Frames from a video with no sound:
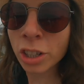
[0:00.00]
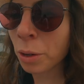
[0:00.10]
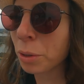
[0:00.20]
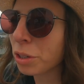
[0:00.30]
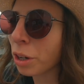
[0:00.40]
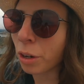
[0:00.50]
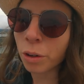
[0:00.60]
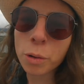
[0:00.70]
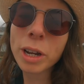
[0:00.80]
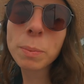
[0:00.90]
Do you know what
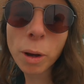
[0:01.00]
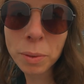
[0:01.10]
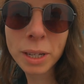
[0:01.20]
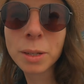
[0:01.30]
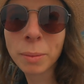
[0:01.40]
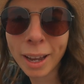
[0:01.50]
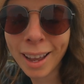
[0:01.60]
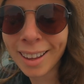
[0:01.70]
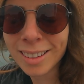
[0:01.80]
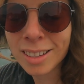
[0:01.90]
song always pops into my
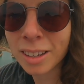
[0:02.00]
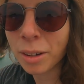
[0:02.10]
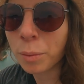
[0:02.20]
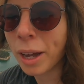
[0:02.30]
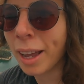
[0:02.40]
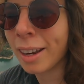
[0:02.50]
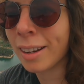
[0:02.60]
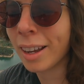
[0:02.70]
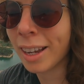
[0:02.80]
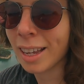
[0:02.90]
head
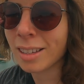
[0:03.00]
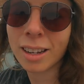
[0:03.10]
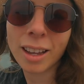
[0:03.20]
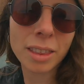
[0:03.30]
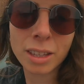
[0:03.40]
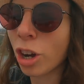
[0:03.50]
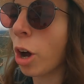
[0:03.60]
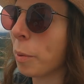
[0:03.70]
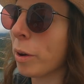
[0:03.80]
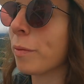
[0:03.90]
when I get to like the
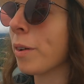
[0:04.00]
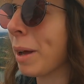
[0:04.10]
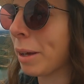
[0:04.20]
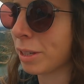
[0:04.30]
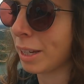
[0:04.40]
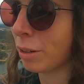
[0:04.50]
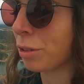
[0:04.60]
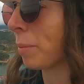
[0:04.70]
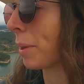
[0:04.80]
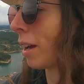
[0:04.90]
top of a mountain
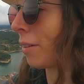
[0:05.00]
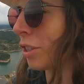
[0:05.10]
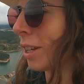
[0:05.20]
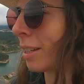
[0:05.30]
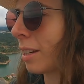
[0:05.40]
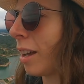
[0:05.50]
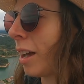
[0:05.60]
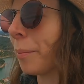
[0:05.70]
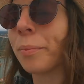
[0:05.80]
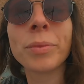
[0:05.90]
or something that I've just had to
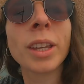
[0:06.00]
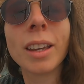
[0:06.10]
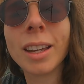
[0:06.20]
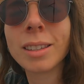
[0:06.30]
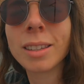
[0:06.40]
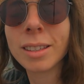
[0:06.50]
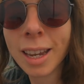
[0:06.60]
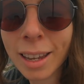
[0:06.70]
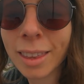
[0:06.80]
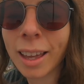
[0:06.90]
climb? It's
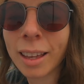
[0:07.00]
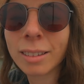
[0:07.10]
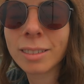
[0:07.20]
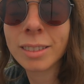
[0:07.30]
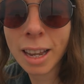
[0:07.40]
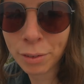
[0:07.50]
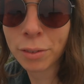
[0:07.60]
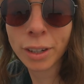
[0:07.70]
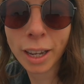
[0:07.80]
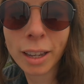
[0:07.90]
Take That, Never
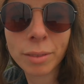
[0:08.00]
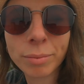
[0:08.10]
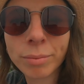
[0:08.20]
Forget.